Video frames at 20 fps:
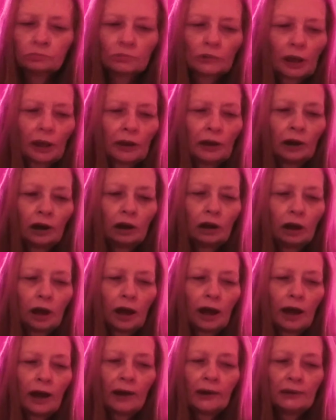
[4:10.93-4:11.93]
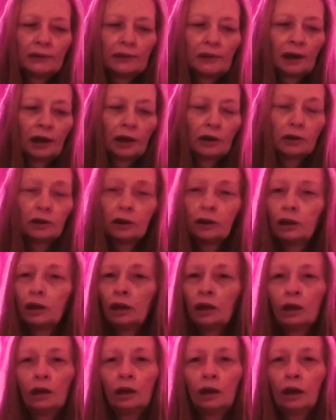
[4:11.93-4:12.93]
You know, I uh,
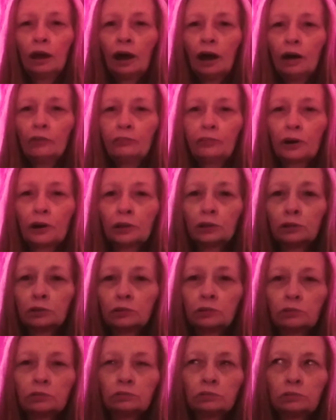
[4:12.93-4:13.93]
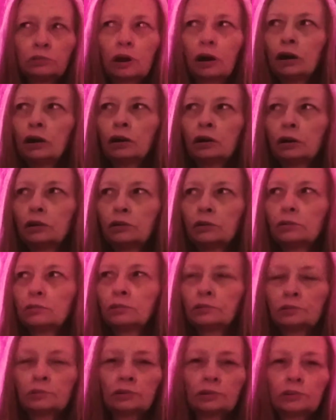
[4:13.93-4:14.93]
I follow
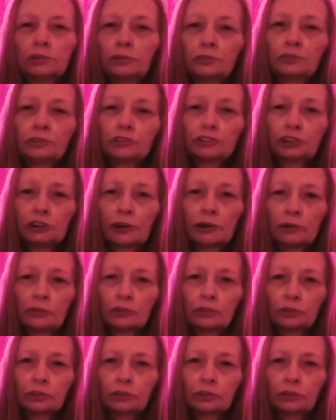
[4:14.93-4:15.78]
different channels.